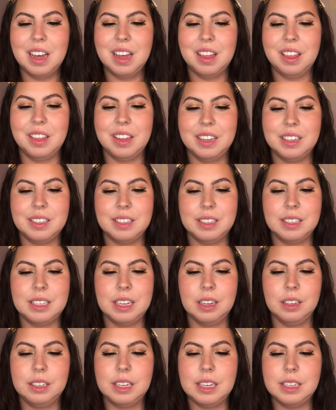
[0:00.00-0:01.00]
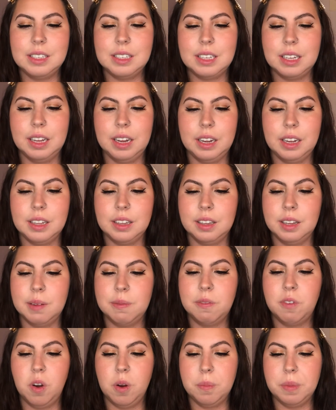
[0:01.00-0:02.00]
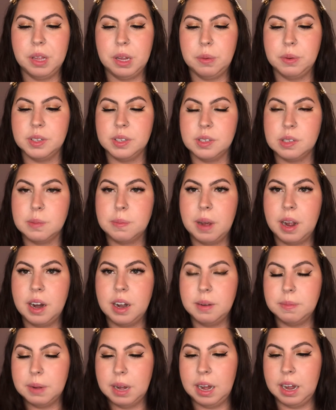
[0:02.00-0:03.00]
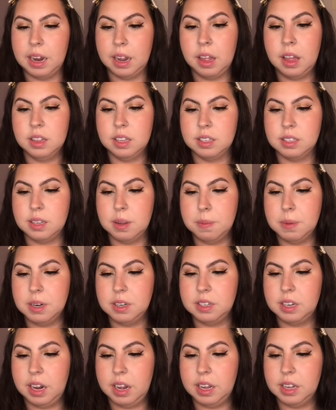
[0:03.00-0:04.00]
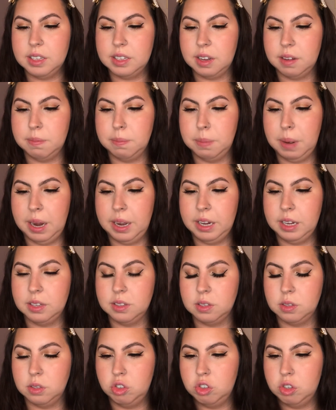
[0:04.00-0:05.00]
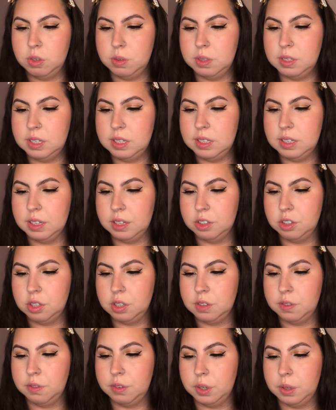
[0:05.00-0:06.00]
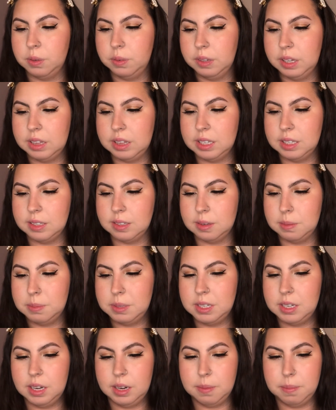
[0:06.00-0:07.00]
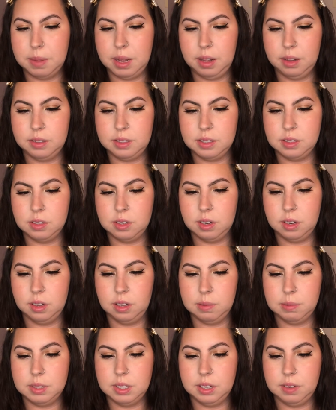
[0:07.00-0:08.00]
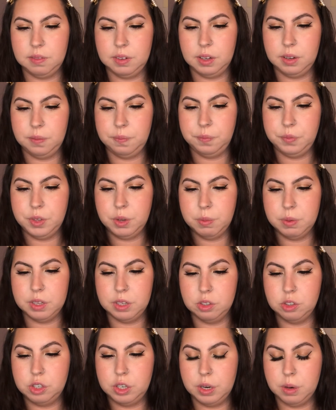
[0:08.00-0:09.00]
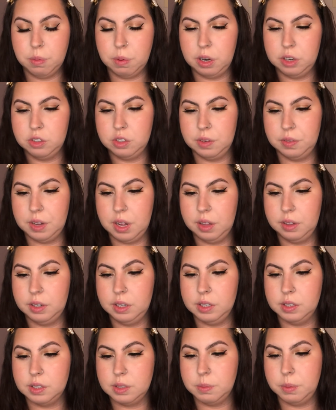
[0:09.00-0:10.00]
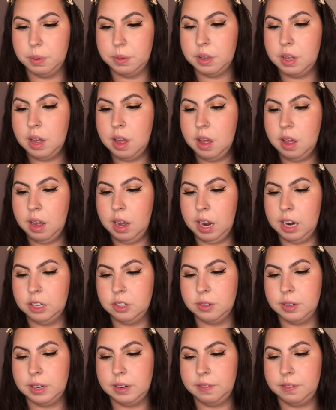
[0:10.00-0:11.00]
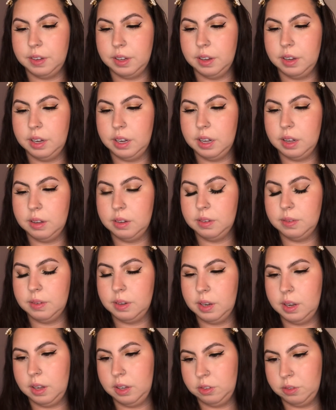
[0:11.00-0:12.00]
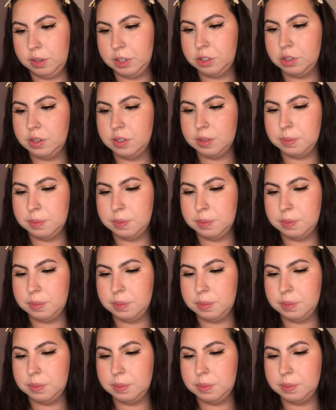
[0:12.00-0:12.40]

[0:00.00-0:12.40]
This silky slick lip formula was inspired by the summer days of biting into juicy, delicious fruit. Let this lipstick melt into your lips, leaving you with a sheer wash of color and smooth, hydrated feeling. Directions: